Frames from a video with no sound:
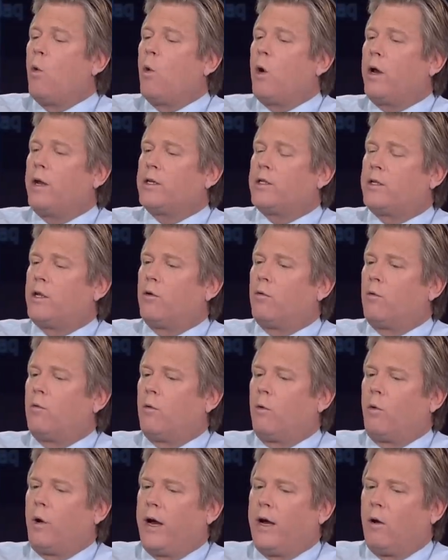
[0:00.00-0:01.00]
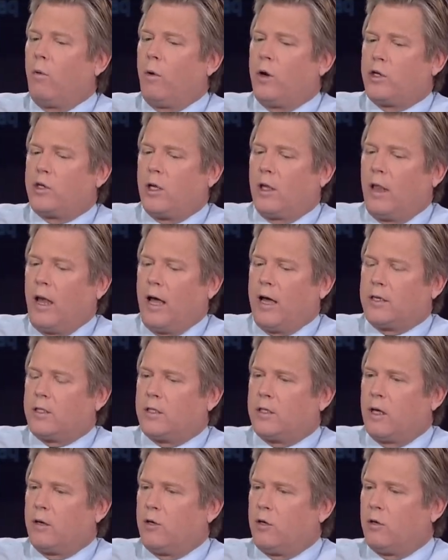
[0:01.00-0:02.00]
what is the rate at which the
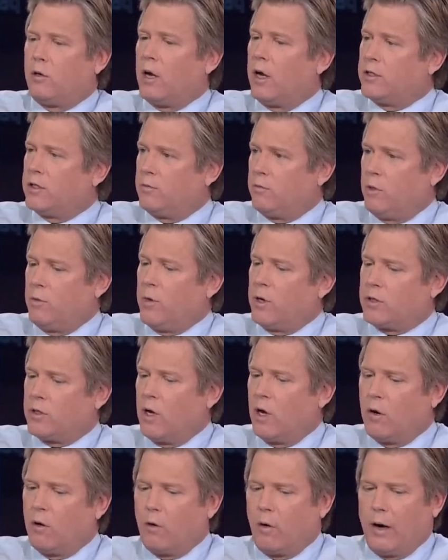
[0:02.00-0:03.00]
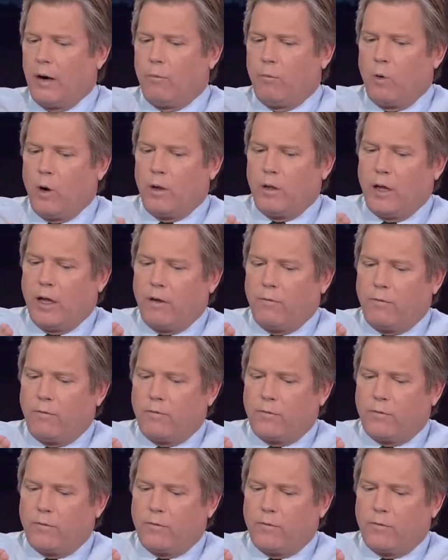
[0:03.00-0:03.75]
last? Uh, do you guys? You must know right, when they